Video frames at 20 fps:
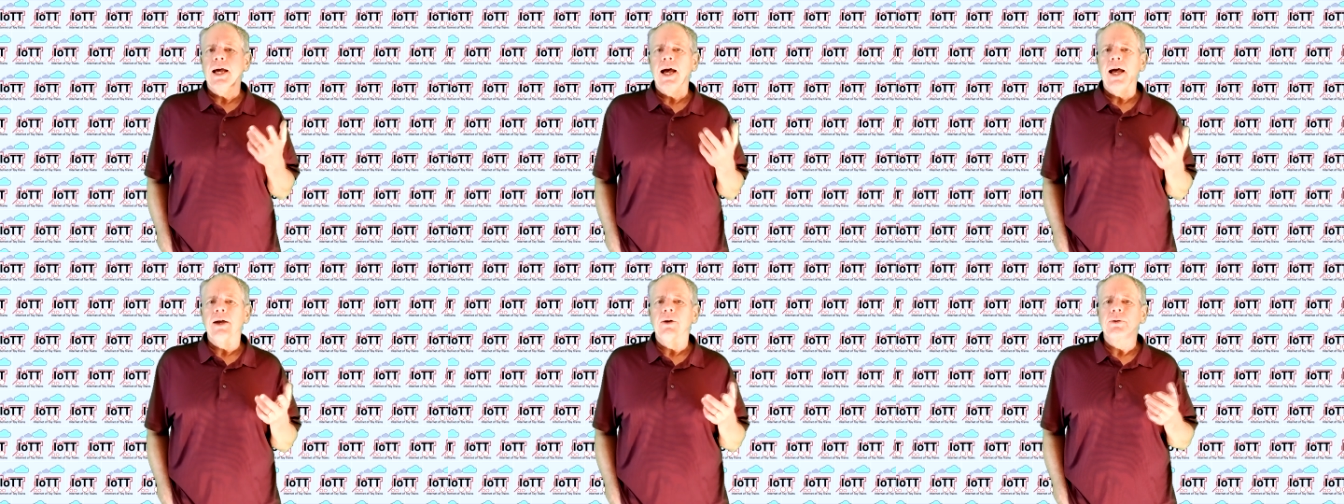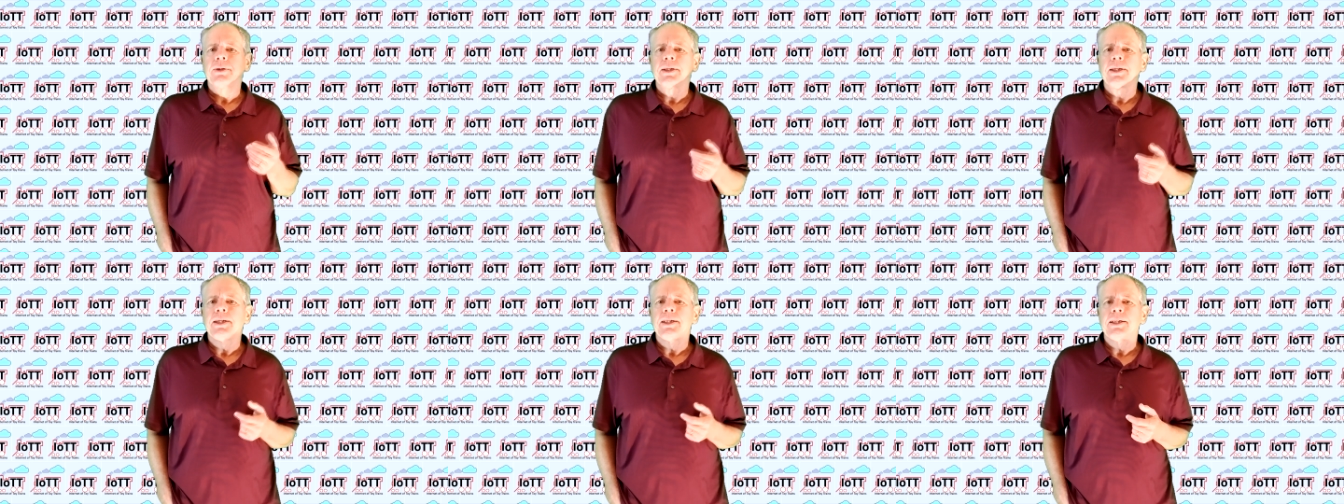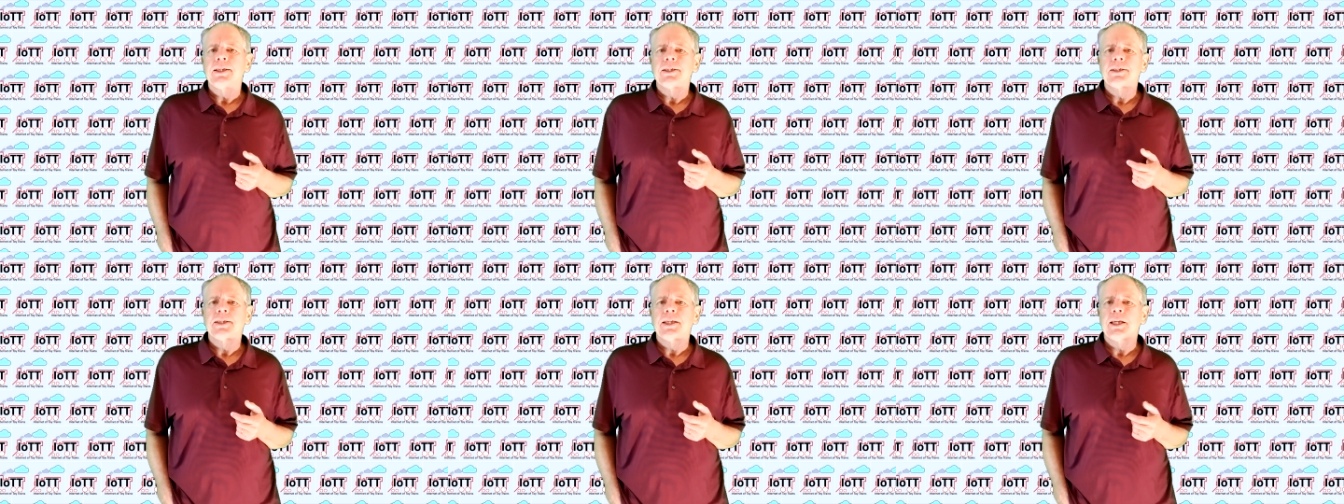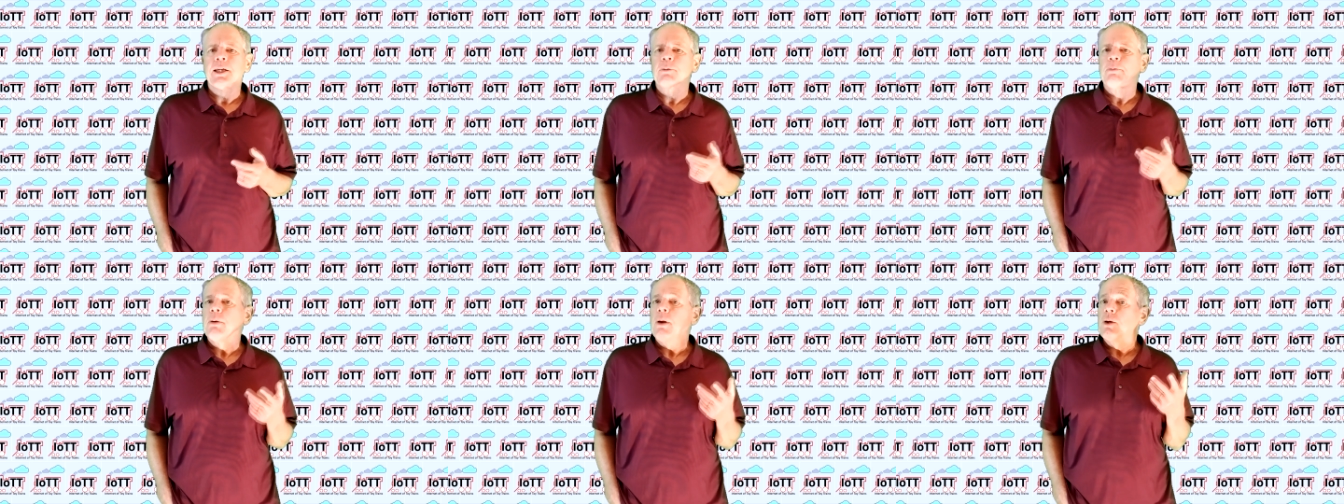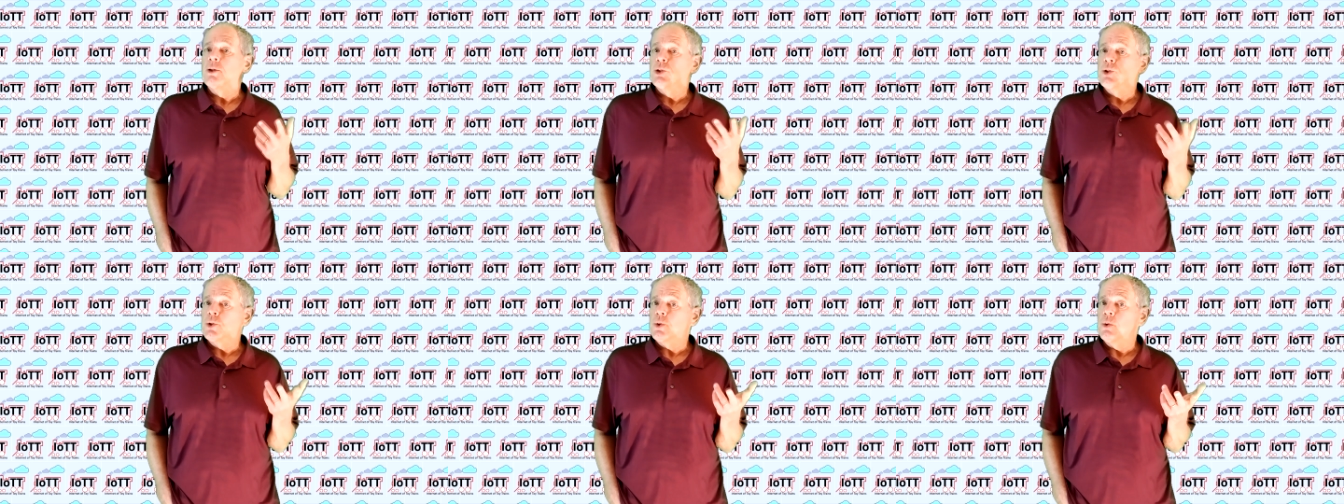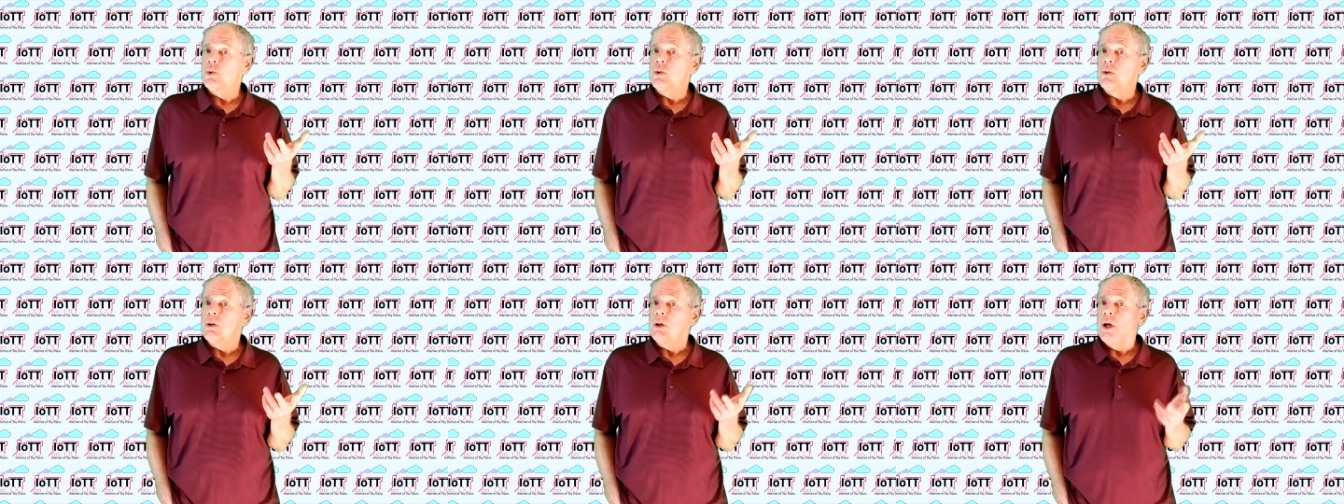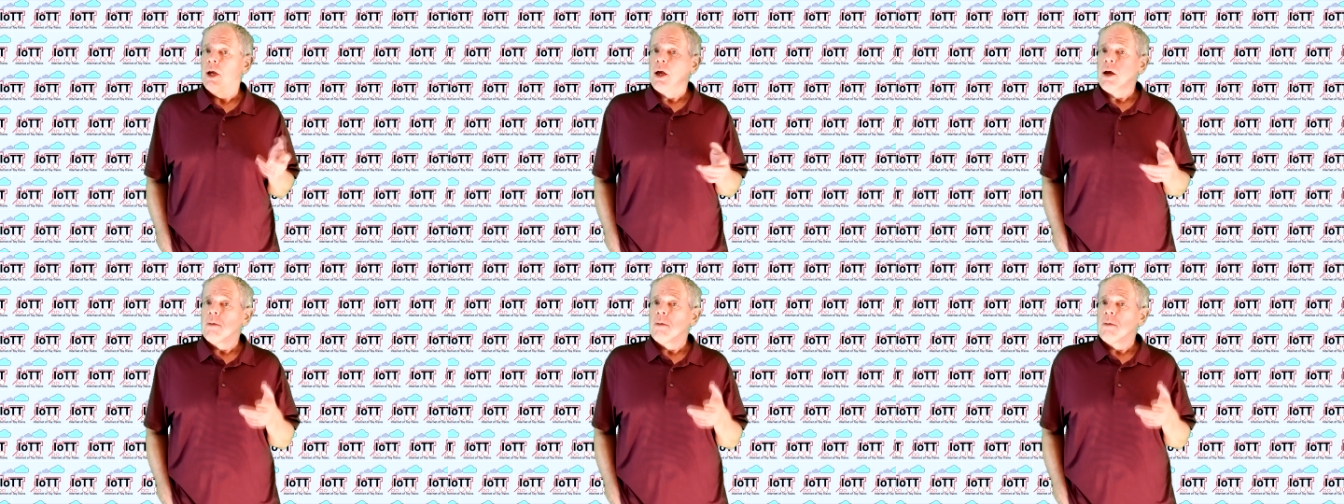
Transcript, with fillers: IoTT stick plus 2